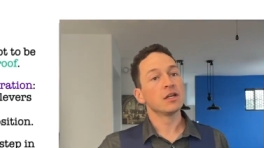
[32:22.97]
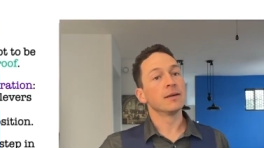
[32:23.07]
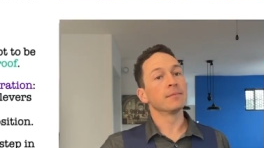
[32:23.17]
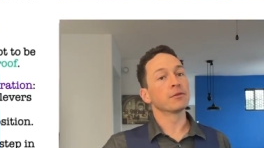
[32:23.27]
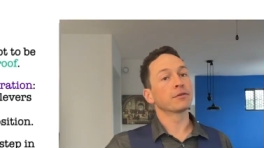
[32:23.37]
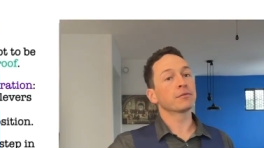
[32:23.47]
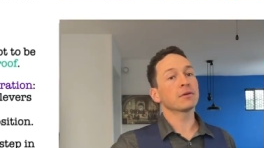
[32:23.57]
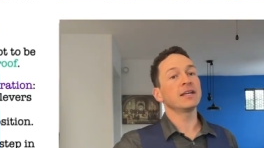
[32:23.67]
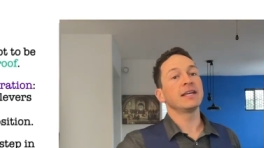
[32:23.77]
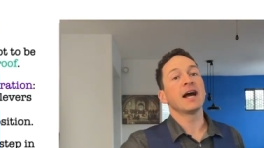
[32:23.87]
Number
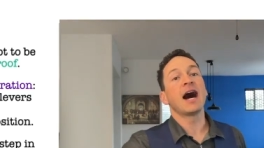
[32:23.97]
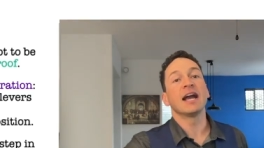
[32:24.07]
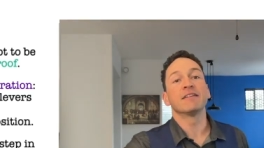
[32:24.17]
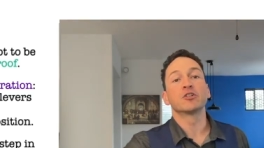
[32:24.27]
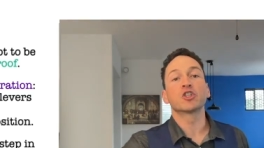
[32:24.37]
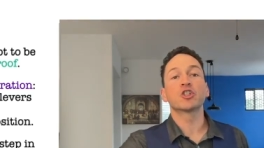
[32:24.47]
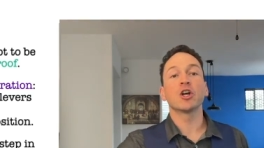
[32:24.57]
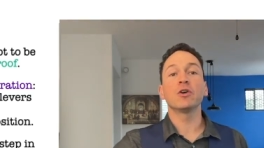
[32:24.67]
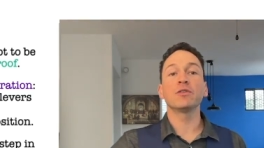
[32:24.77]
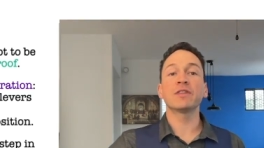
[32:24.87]
three, I have
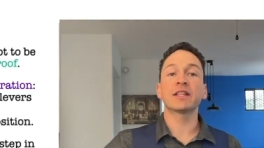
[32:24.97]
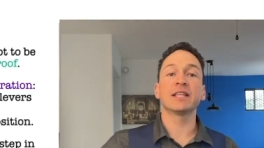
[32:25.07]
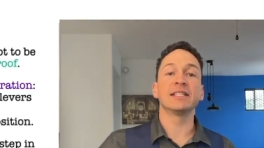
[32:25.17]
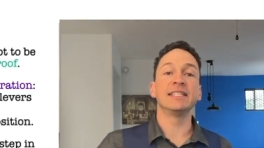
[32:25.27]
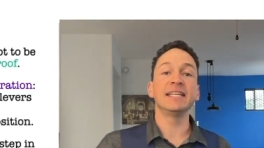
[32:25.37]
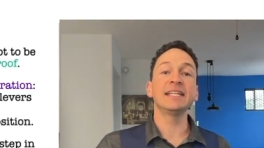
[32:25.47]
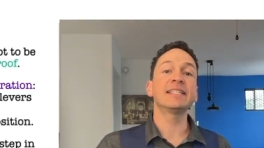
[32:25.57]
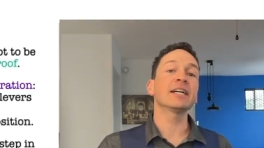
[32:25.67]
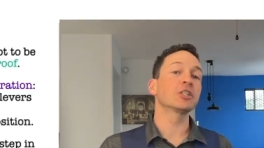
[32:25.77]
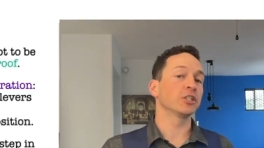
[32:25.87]
shown that the
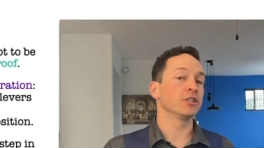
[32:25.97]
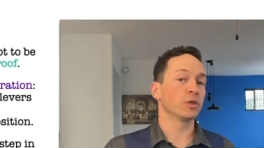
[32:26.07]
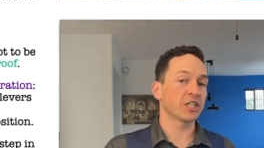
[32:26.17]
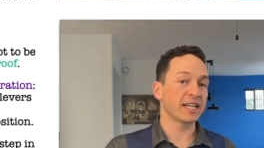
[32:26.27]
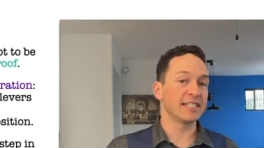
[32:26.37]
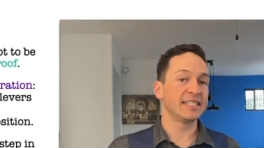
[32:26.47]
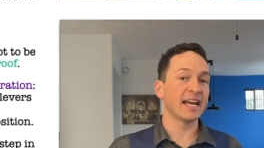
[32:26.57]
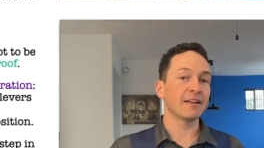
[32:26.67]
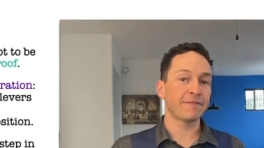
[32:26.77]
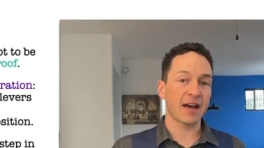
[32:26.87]
deductions which
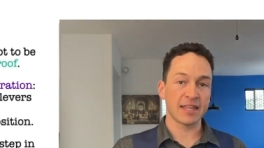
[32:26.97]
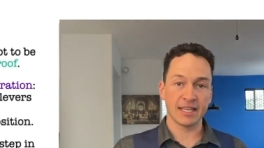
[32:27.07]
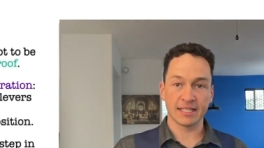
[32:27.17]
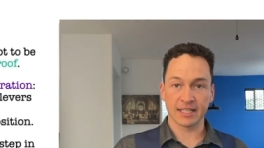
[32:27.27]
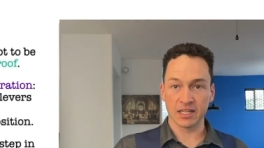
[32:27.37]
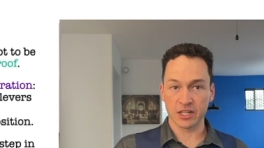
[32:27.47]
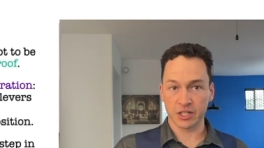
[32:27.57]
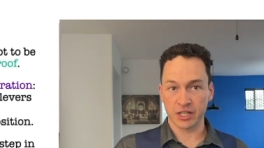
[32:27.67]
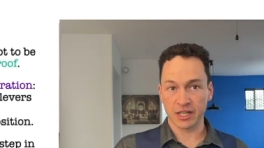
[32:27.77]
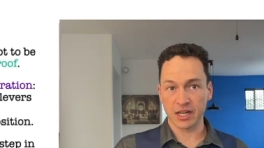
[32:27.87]
identify these
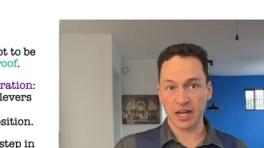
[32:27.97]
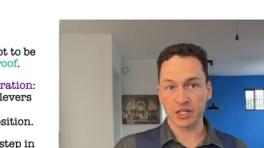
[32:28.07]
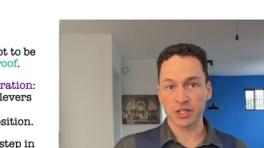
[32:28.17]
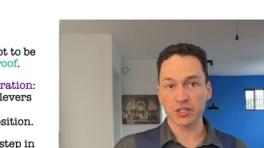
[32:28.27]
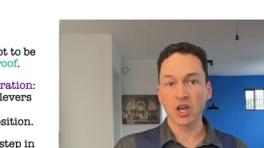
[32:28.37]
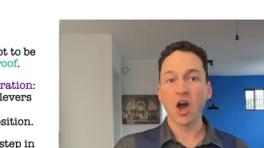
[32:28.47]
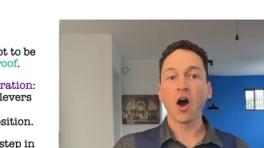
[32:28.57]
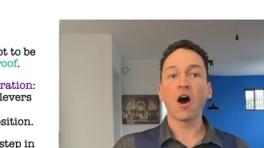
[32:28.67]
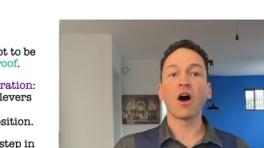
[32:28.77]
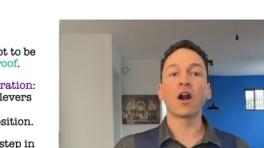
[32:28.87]
conditioning connections
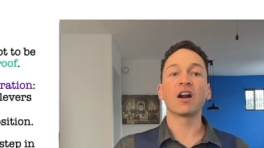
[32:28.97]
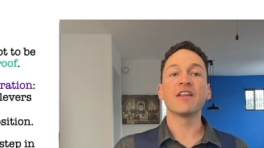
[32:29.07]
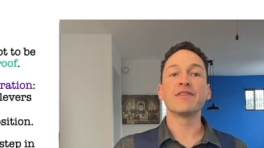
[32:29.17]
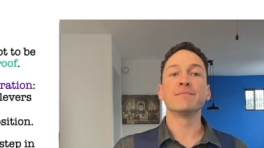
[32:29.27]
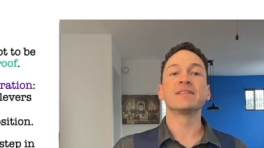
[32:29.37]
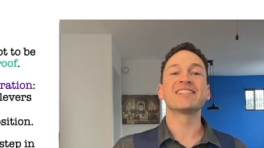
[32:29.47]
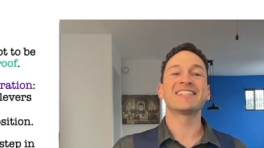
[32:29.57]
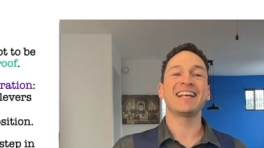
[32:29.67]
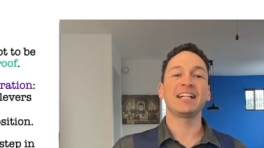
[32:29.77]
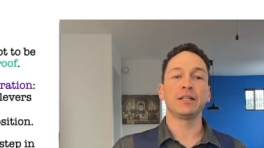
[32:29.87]
are
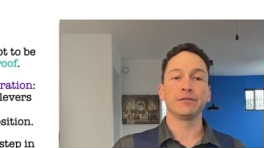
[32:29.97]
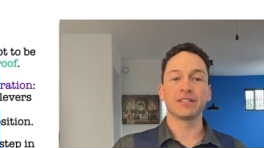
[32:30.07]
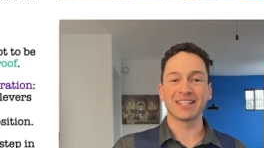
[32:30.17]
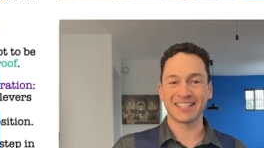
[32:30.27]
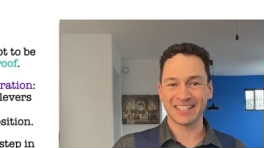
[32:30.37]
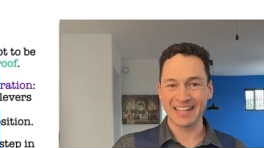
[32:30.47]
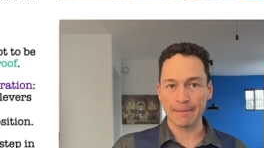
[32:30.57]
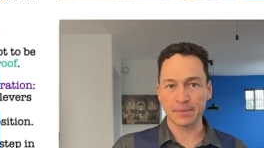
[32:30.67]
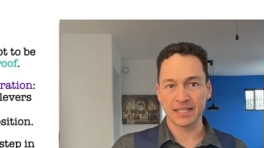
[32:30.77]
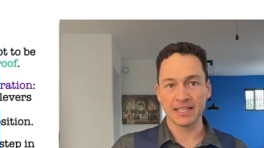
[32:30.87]
themselves
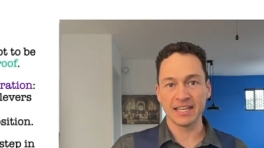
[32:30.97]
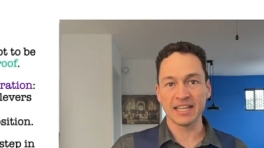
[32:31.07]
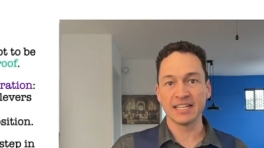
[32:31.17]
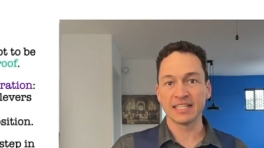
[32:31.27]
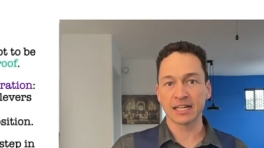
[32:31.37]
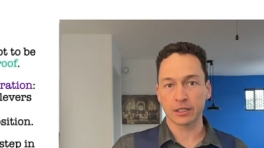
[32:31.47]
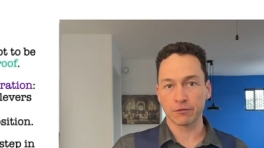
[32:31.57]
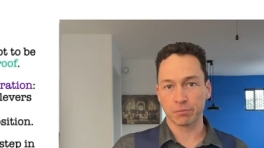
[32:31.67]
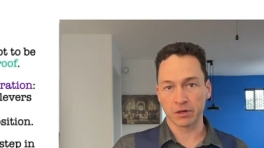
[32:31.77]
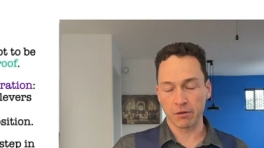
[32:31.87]
steps in the
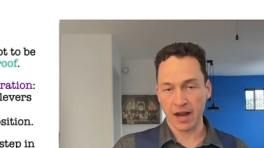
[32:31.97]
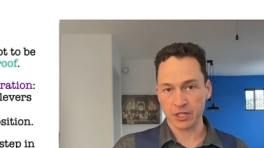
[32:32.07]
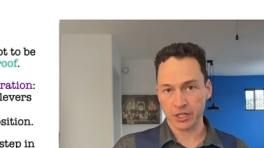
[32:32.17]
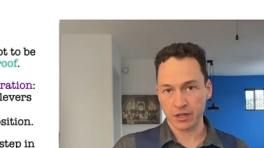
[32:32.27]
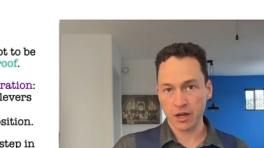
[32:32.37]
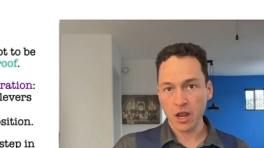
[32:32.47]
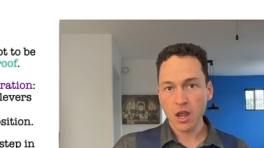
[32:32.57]
inductive progression,